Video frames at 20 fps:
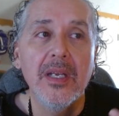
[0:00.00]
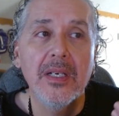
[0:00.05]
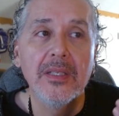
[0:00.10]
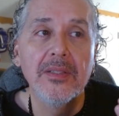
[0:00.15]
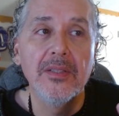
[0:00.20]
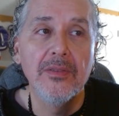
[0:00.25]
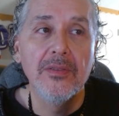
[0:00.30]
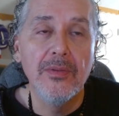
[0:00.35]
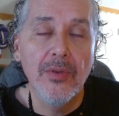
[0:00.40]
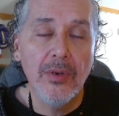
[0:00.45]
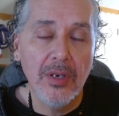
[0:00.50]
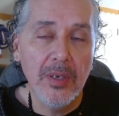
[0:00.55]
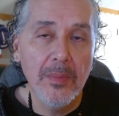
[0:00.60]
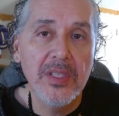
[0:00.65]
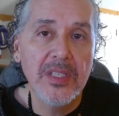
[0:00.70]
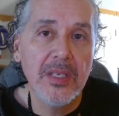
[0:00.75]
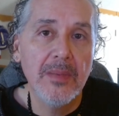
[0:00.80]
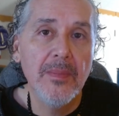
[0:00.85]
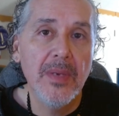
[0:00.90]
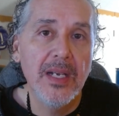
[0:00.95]
an
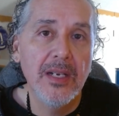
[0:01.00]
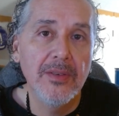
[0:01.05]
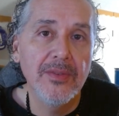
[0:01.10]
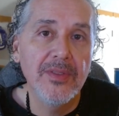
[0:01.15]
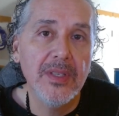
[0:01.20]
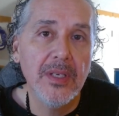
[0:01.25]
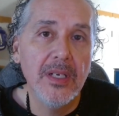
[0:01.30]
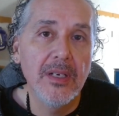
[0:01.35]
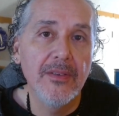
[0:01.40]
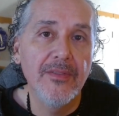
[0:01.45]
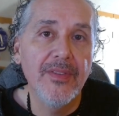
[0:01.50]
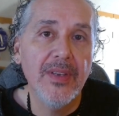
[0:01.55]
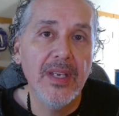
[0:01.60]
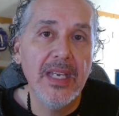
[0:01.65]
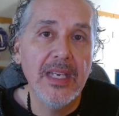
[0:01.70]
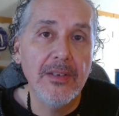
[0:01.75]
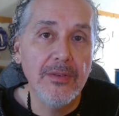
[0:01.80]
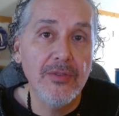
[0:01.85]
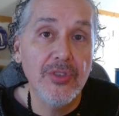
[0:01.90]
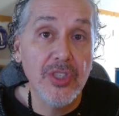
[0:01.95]
enormous amount of
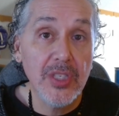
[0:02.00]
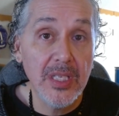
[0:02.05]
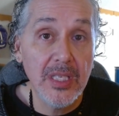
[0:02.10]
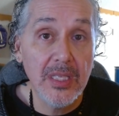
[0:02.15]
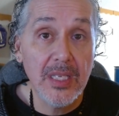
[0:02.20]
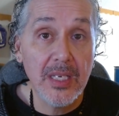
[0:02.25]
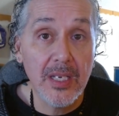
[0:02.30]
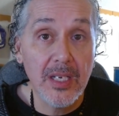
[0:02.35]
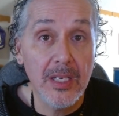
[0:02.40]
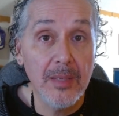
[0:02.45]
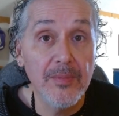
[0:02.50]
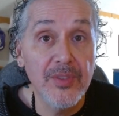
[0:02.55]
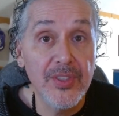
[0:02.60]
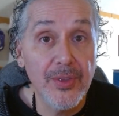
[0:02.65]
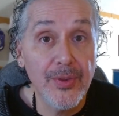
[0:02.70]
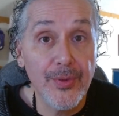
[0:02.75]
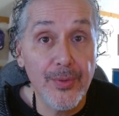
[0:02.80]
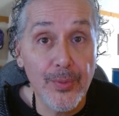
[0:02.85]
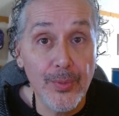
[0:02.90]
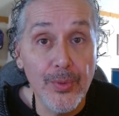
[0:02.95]
energy that comes
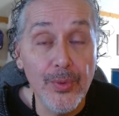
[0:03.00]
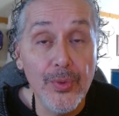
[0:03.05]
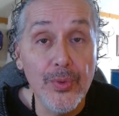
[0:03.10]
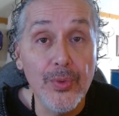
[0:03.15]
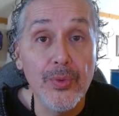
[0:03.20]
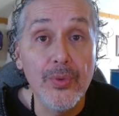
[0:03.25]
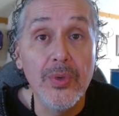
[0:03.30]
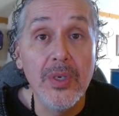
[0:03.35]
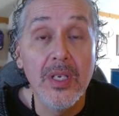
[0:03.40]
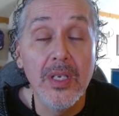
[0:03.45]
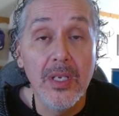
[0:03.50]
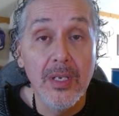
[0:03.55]
through